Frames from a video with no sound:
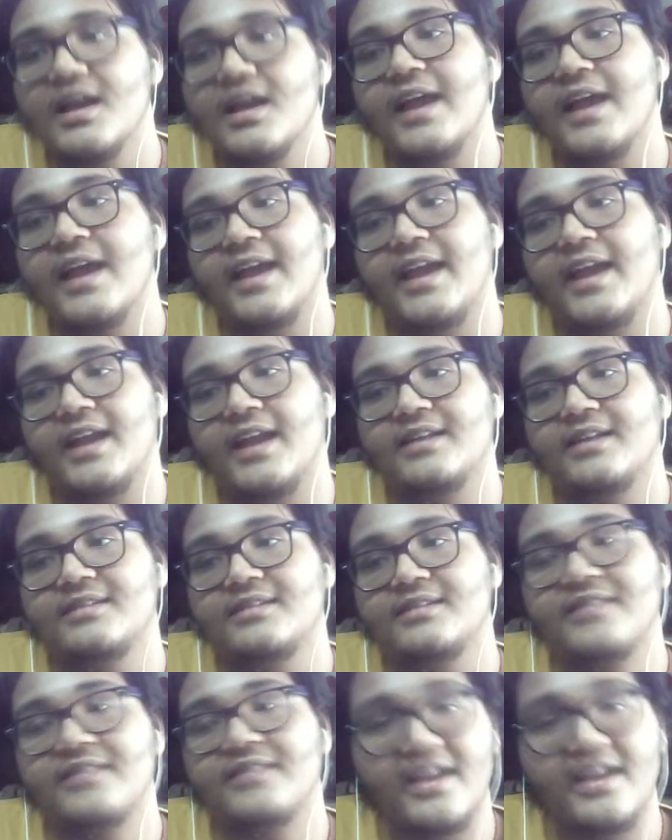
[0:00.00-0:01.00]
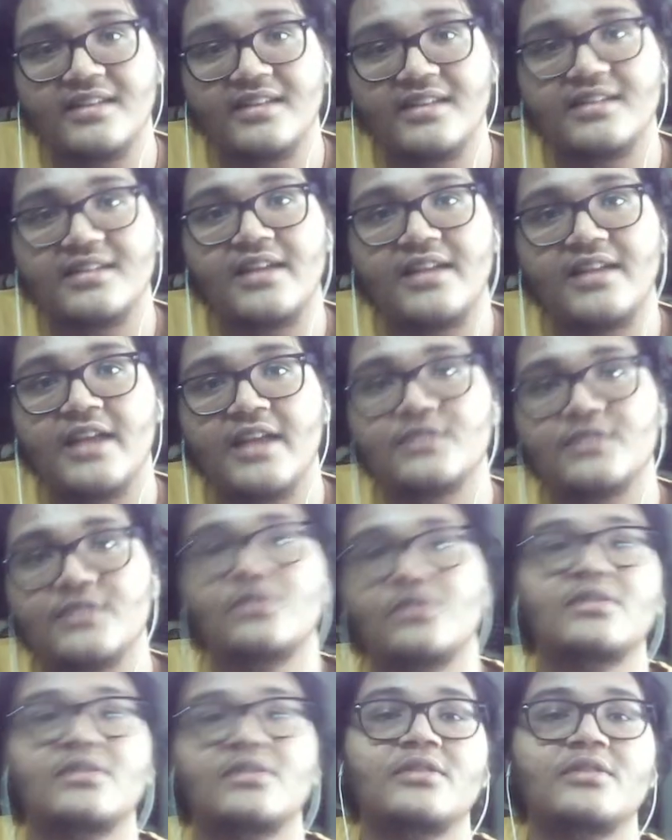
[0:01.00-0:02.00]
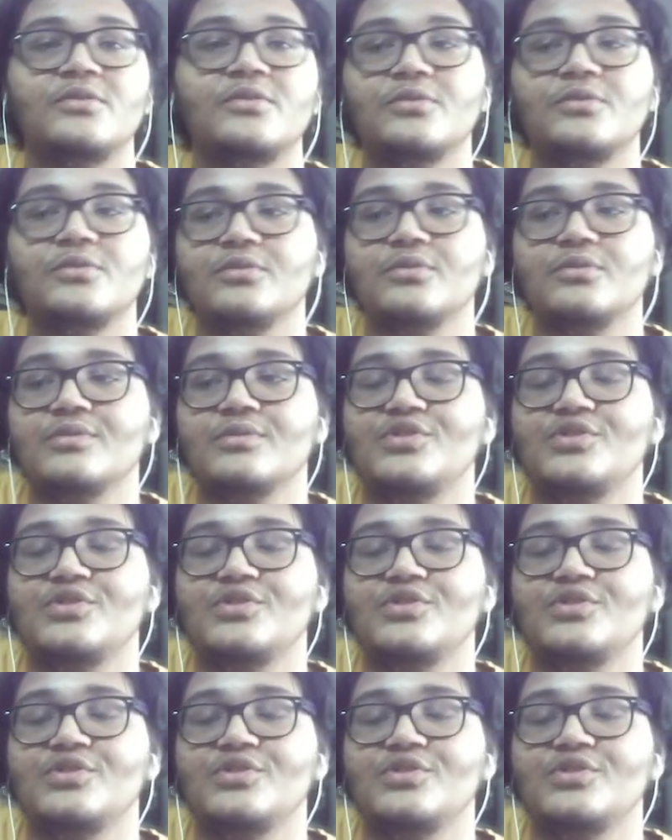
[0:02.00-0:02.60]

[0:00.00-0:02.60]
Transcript: and technically is going to